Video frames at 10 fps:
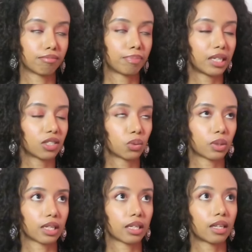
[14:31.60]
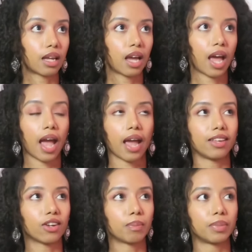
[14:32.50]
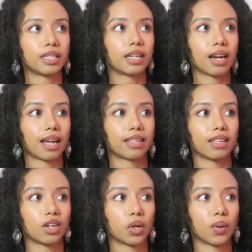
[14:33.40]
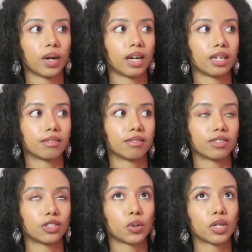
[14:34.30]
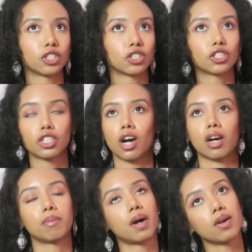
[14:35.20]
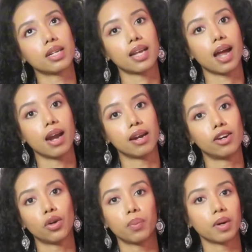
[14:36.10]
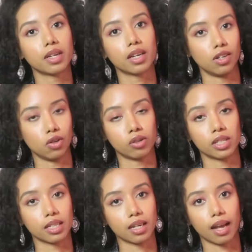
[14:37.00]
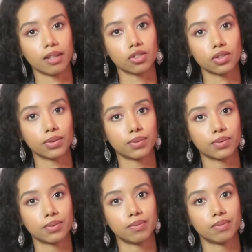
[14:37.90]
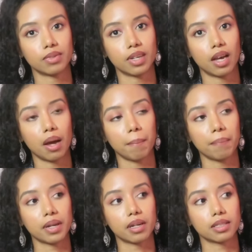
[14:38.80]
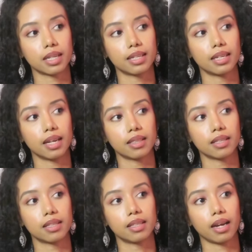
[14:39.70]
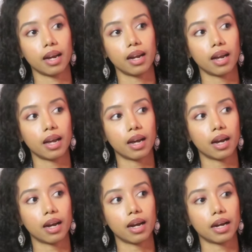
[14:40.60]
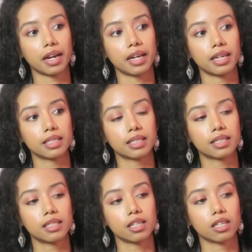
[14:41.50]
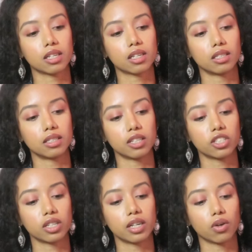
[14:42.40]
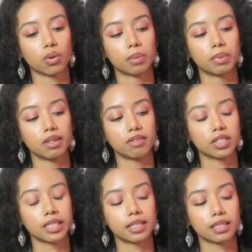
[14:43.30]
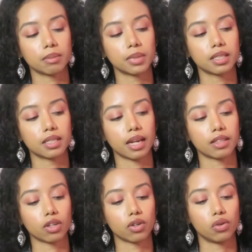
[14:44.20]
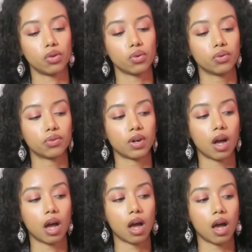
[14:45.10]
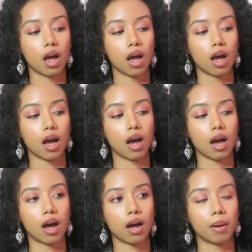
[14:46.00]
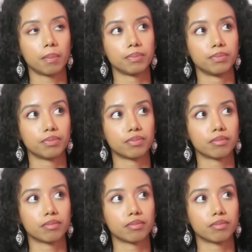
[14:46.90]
peace with it and you completely let it go you can just talk about it and nobody can use it against you because at the end of the day it's conditioning or belief systems that you've um,